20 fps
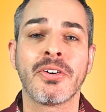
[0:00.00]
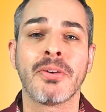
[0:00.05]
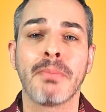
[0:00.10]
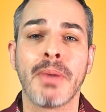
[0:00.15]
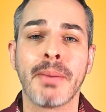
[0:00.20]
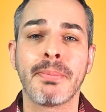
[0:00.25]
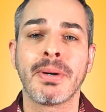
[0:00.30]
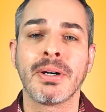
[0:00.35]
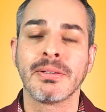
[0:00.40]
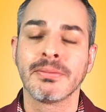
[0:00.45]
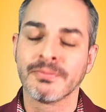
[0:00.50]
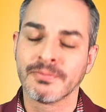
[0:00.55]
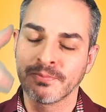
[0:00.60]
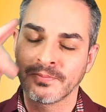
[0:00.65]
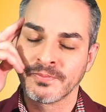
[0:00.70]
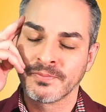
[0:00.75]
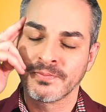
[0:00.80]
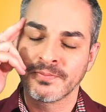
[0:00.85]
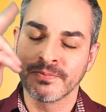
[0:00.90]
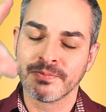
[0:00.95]
And remember
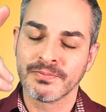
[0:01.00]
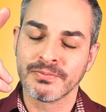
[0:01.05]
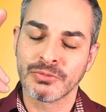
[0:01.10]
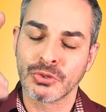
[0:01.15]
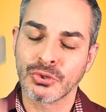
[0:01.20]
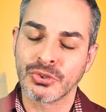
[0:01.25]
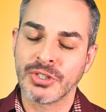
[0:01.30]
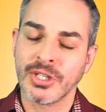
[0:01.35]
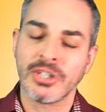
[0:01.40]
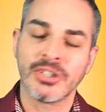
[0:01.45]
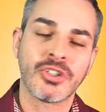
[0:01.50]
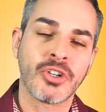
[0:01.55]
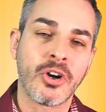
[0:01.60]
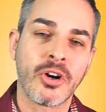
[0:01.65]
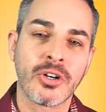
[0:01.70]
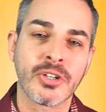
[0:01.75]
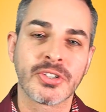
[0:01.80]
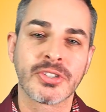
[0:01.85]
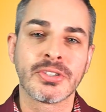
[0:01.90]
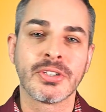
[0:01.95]
to stay
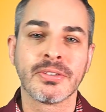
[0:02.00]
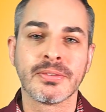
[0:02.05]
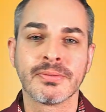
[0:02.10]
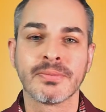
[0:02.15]
charged.